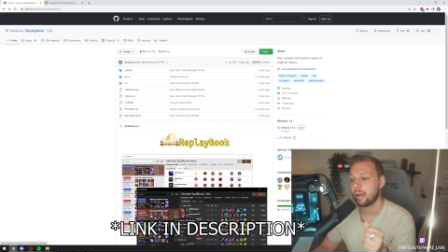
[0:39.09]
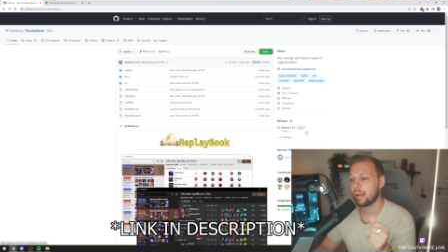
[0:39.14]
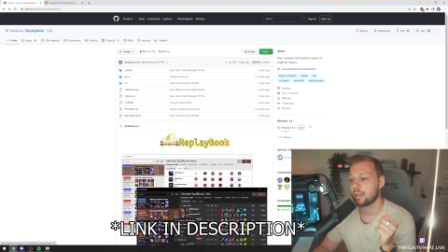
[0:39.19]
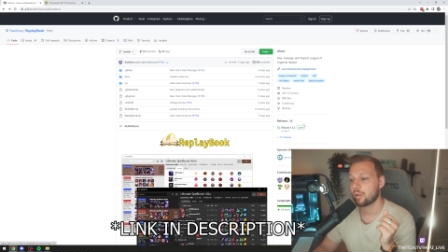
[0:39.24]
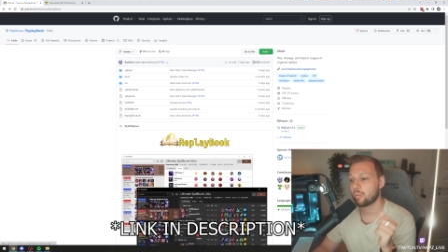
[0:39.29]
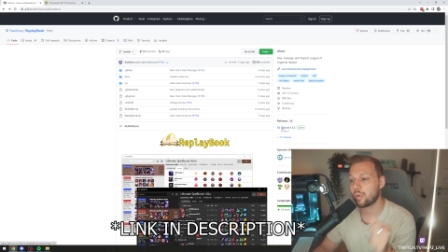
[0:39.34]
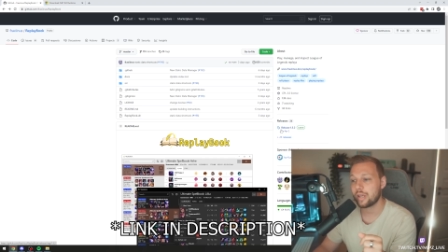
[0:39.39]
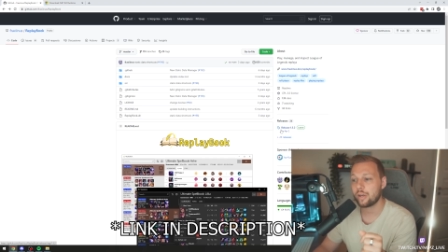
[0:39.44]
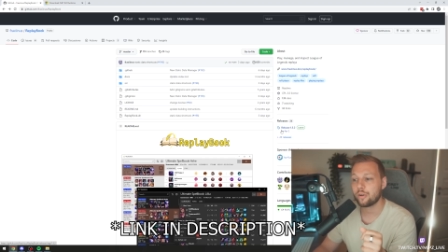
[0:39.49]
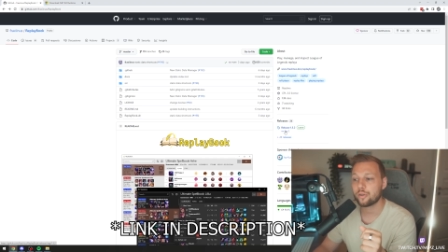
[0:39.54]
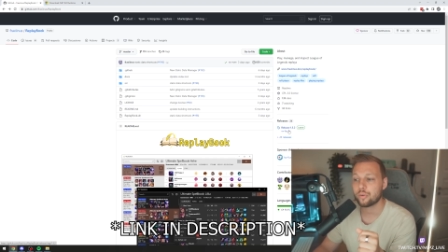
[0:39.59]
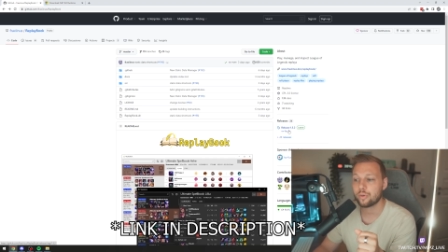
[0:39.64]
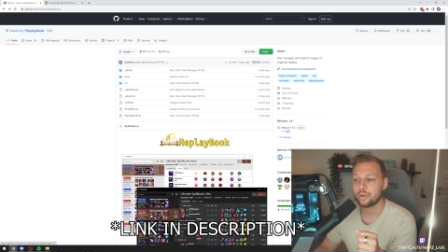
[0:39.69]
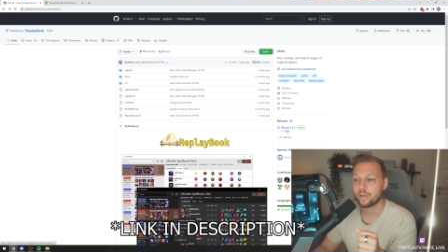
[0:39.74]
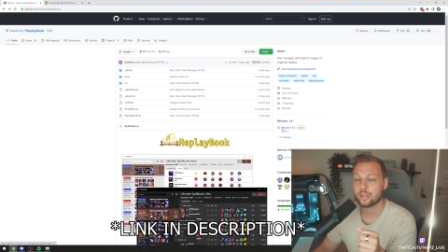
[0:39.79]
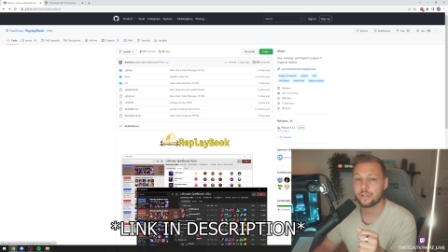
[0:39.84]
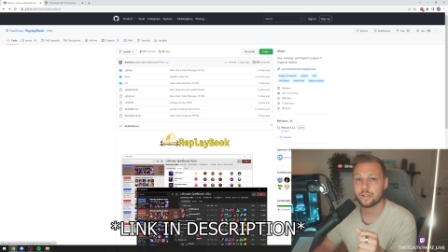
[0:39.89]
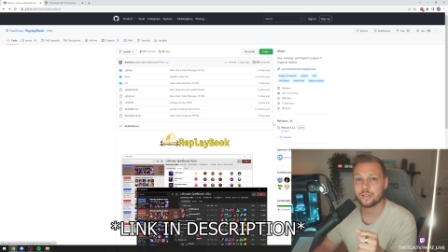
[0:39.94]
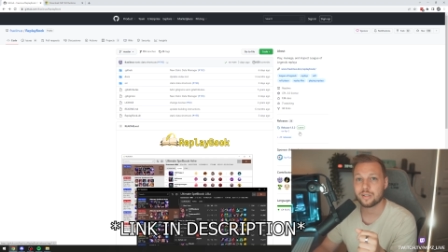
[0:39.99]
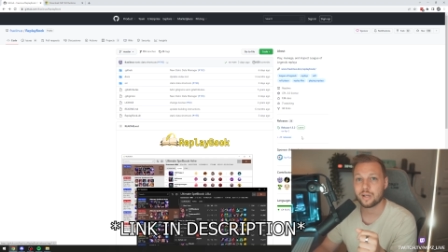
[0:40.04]
The way you do it
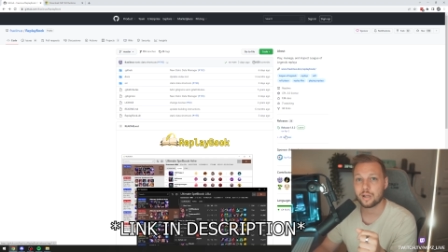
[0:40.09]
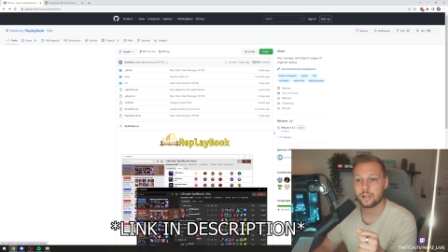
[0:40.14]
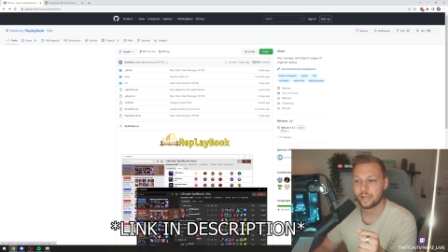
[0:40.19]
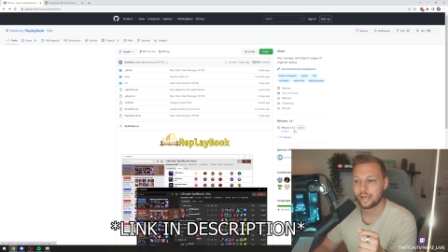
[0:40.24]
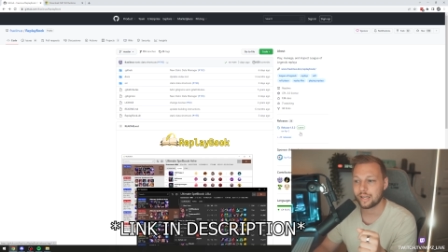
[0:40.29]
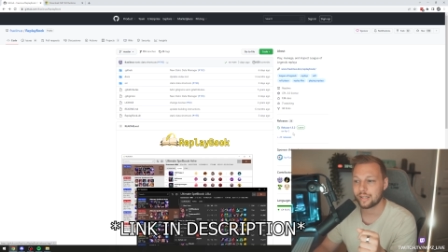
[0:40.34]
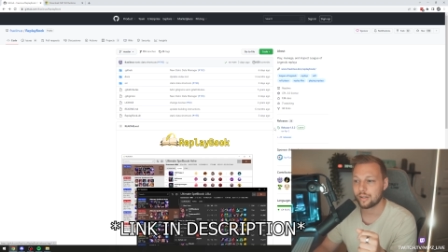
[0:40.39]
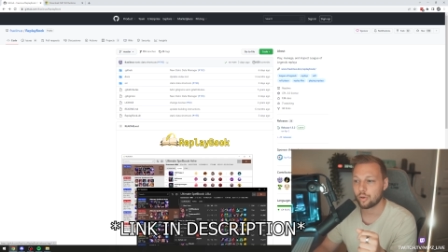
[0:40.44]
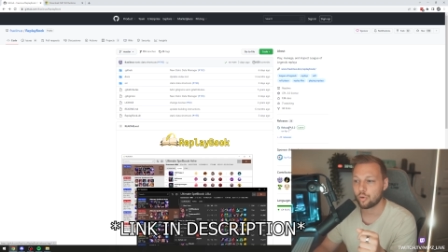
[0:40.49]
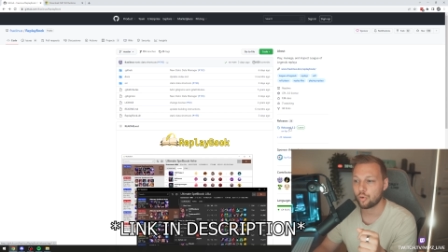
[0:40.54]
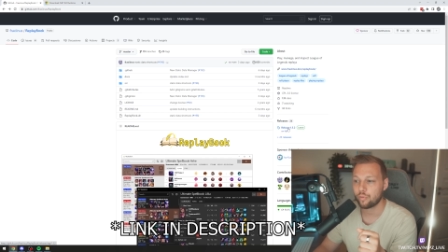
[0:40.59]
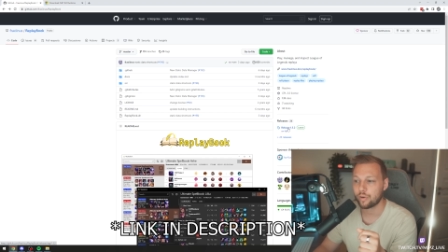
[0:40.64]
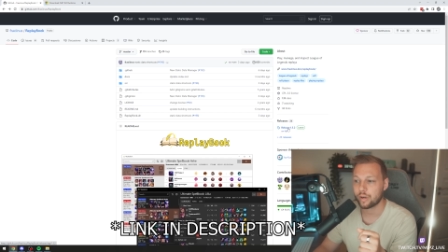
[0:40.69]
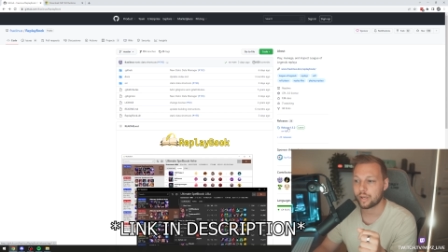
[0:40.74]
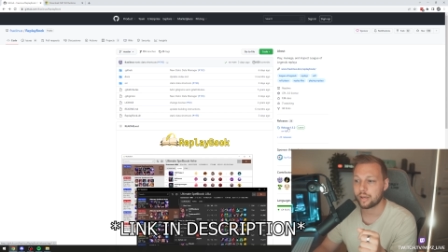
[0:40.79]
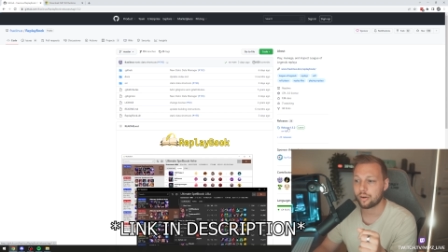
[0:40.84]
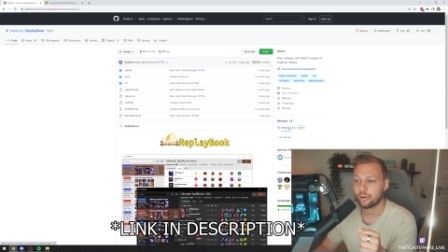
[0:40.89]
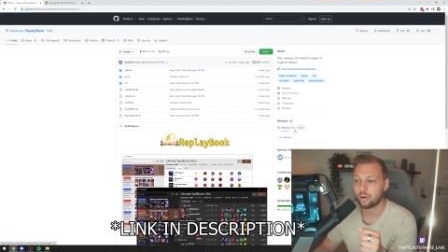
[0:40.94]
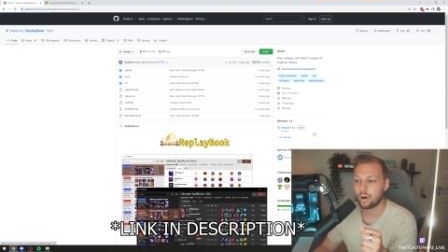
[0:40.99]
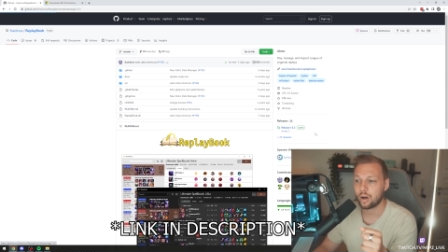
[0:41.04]
is just click over
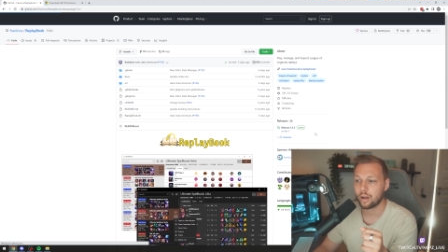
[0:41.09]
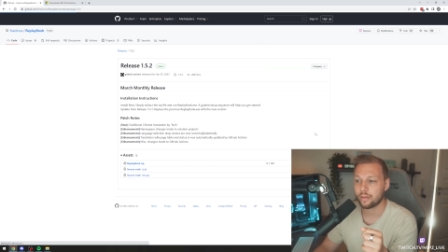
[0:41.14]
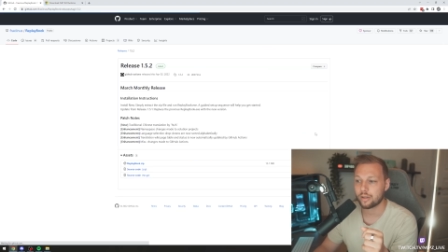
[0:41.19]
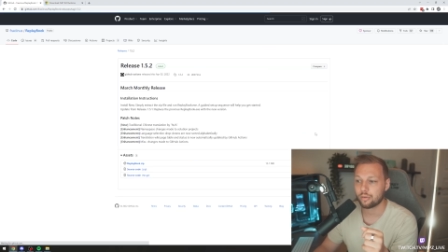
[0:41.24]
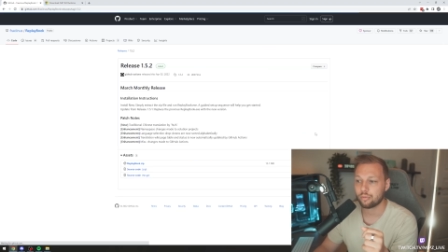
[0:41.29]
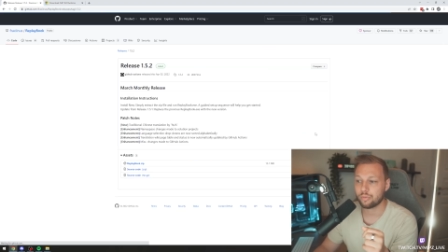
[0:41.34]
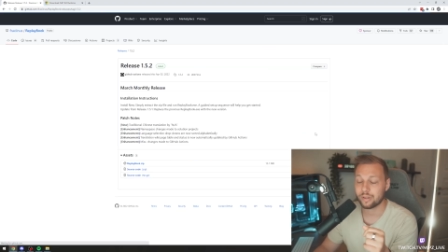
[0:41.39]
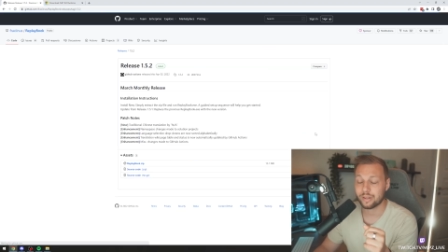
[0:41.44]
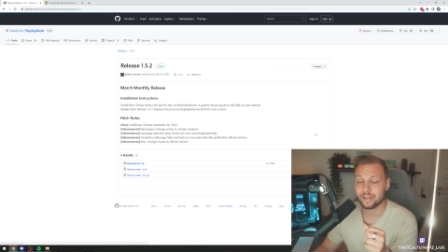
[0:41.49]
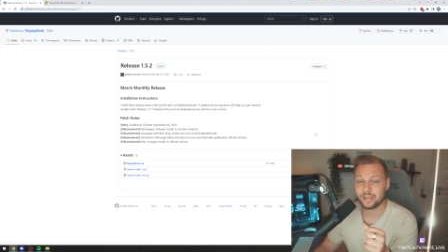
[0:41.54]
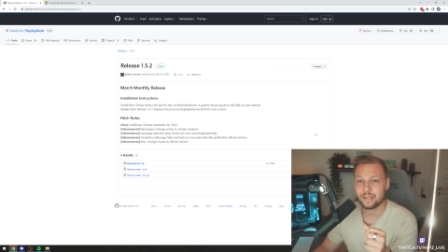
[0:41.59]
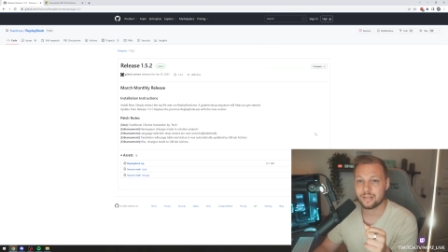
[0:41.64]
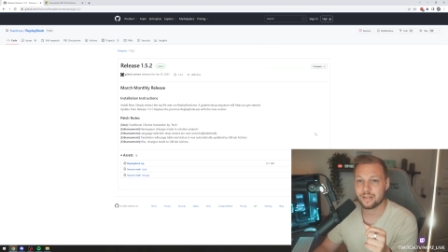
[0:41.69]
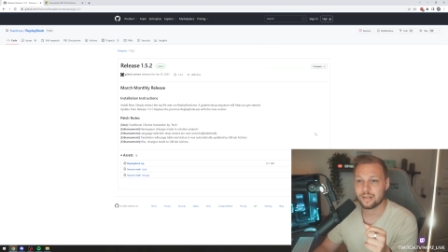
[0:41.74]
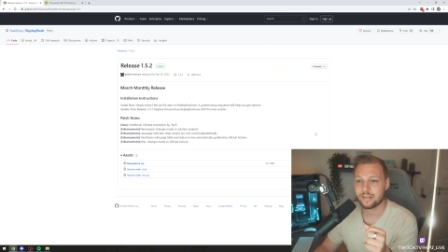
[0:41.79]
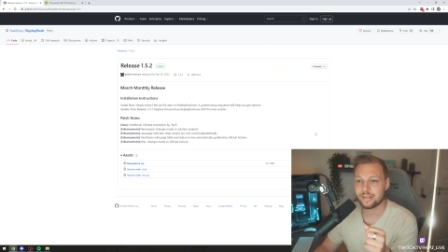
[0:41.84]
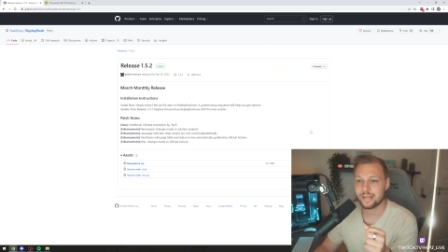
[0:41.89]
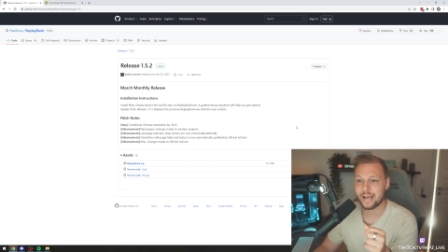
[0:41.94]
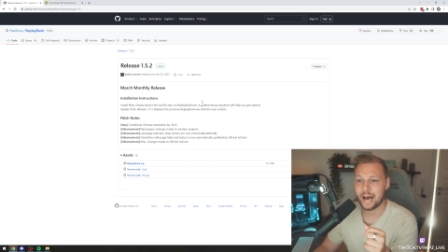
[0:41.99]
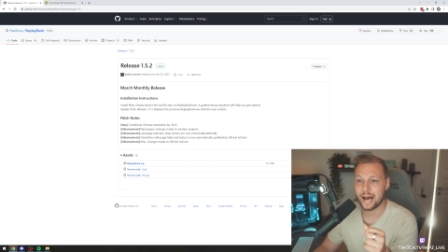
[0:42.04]
here on the
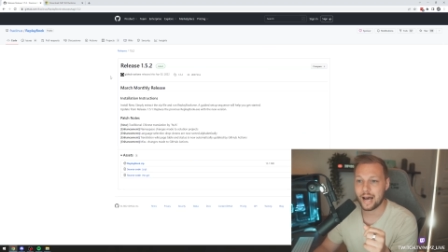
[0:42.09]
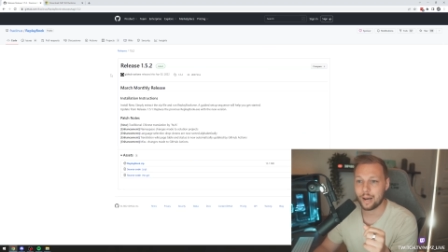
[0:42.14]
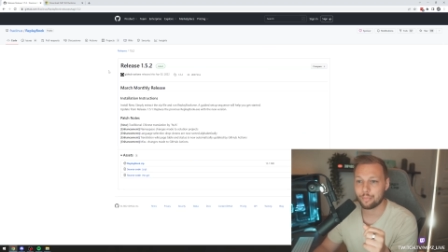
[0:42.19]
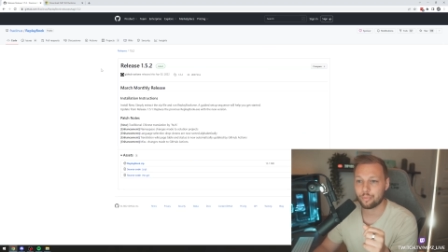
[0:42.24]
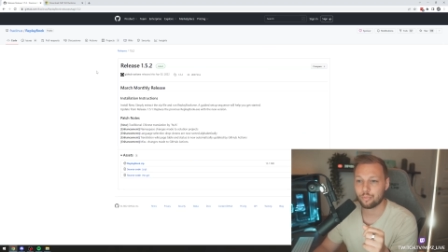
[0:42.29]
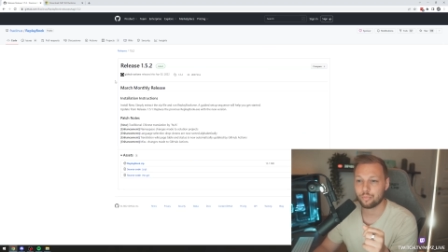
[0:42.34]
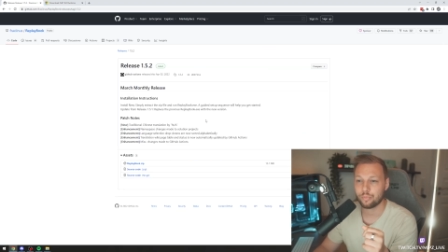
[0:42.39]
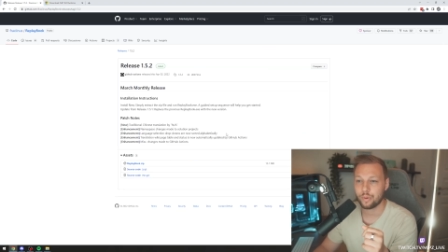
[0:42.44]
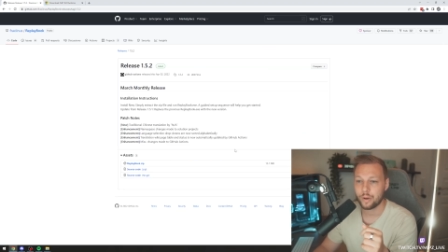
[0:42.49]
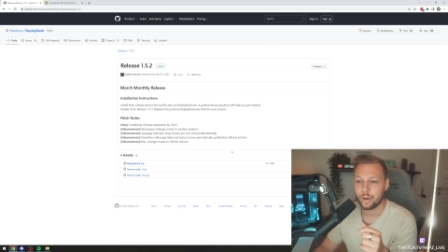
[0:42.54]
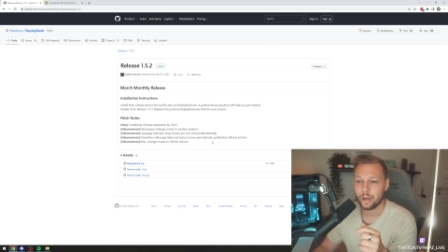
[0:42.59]
releases tab.